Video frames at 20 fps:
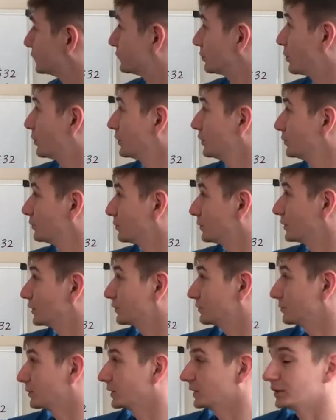
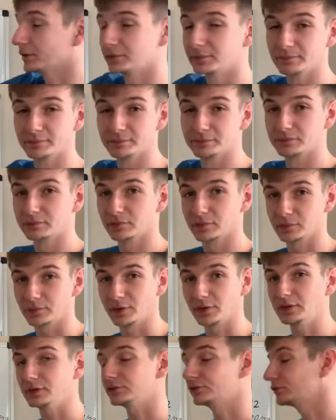2023,
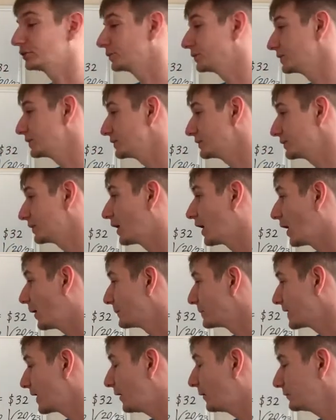right? So
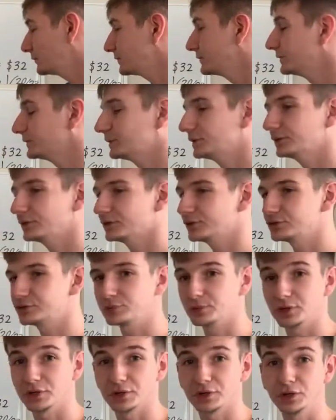I'm calculating this
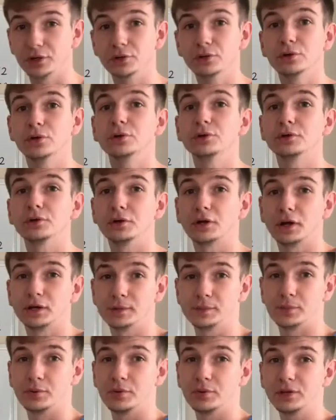where it'll go there at any
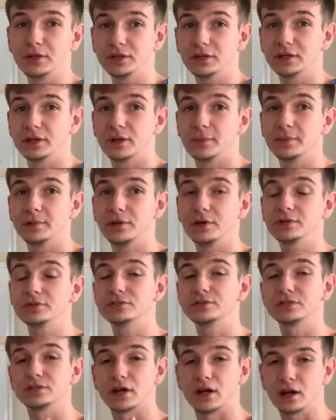point. Because
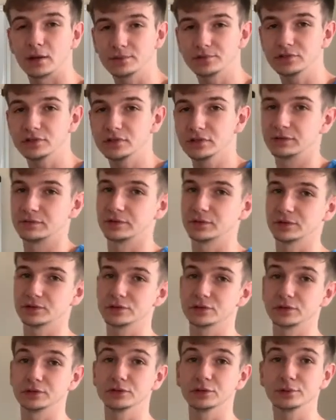it's an option, if it goes
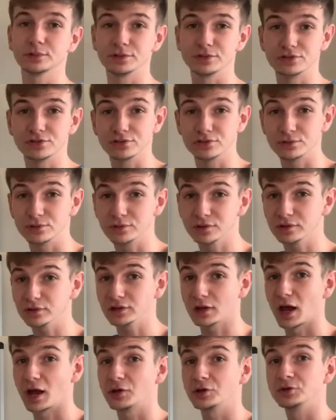there a little bit
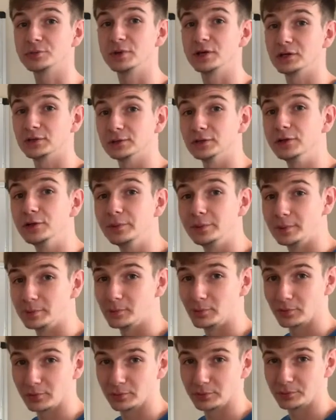sooner, I could make a little bit
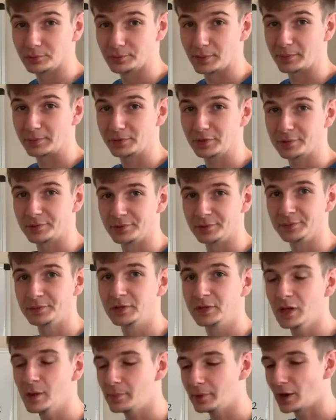more with my premium.
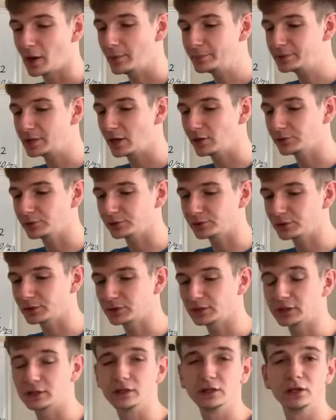But I'm
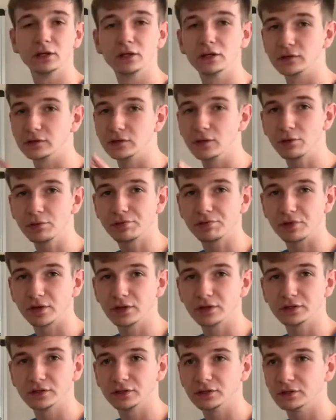calculating it no
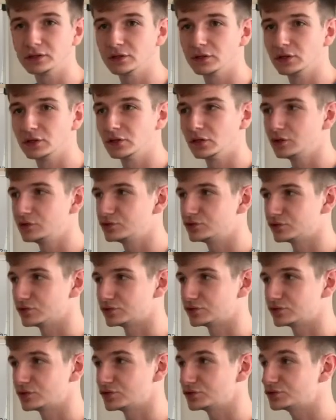theta,
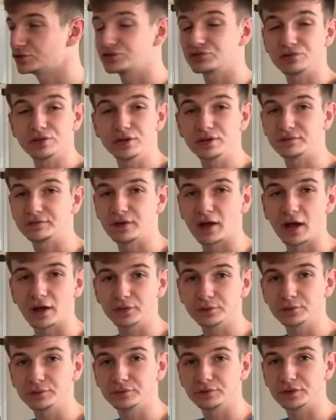just straight
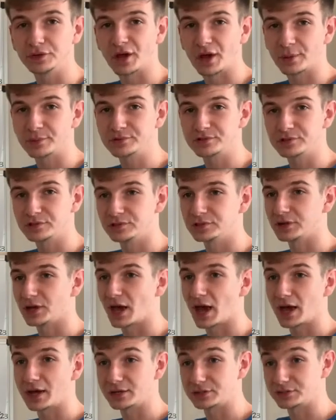value of the option
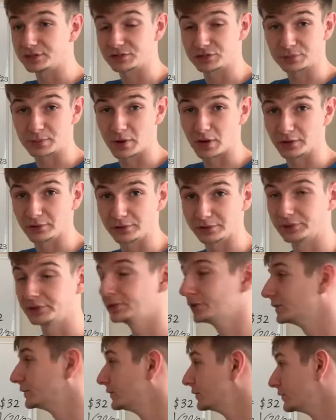at its expiring.
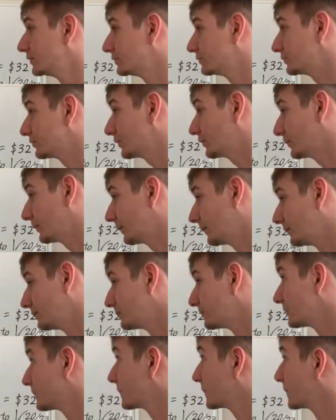So
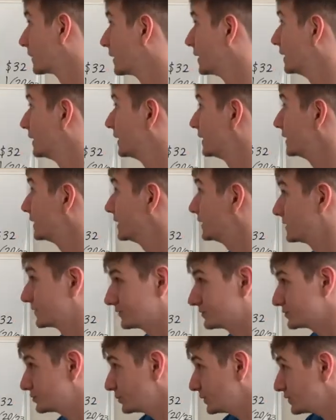if
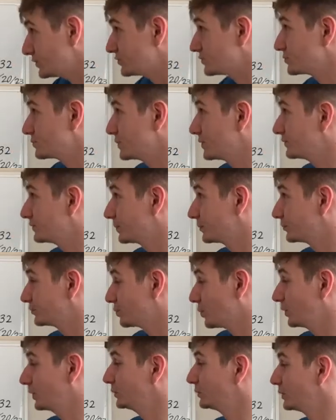Switch went from
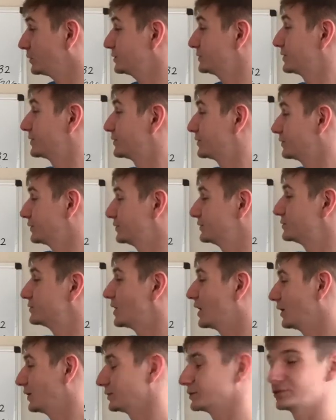$21 to
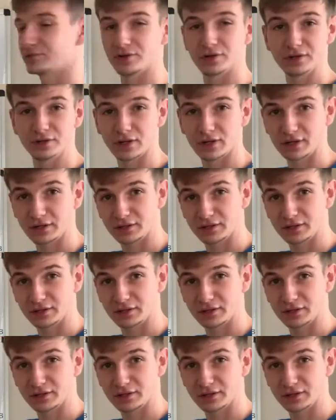$32, right?